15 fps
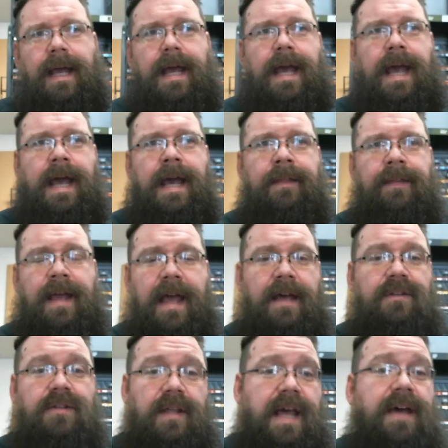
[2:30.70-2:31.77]
and they
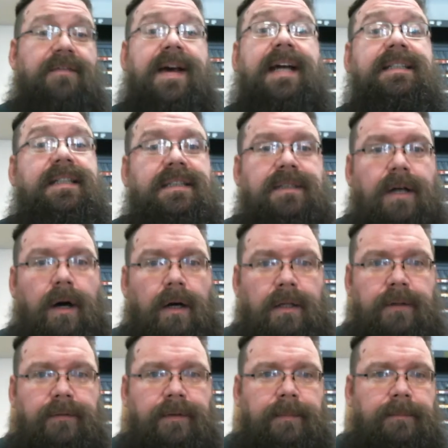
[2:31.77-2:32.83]
have access to
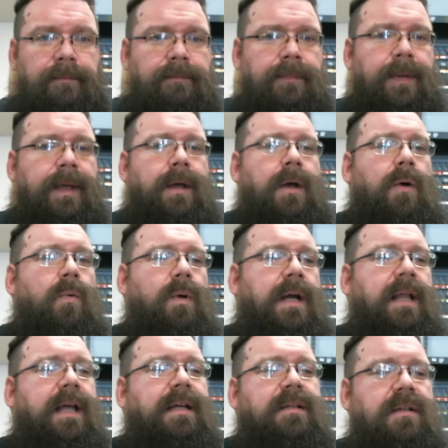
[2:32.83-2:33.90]
all of them. What
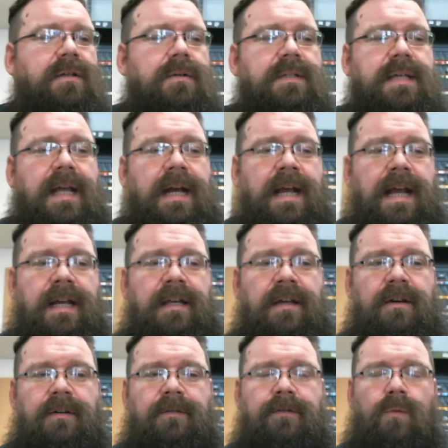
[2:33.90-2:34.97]
I like to do is get an
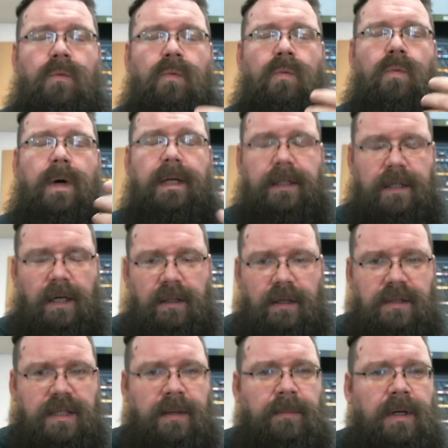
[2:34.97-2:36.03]
idea of what
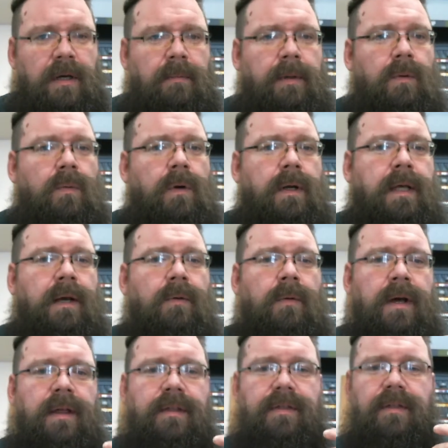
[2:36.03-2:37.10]
colors I'm going to be working
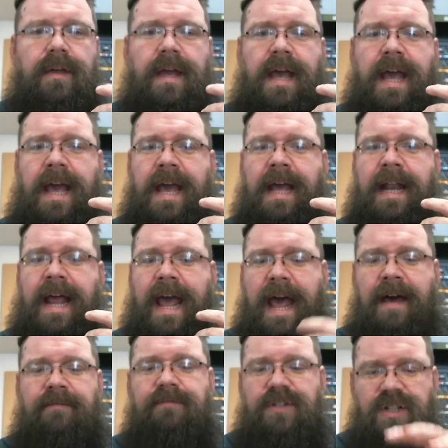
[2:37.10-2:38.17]
with and
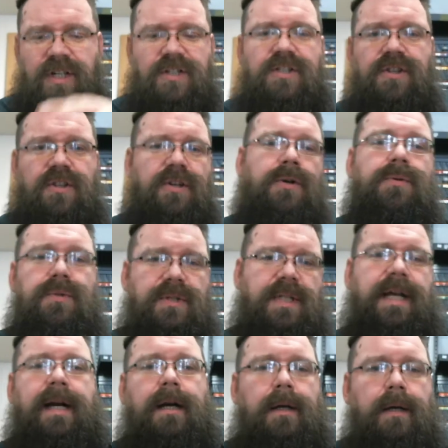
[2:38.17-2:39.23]
have just those there.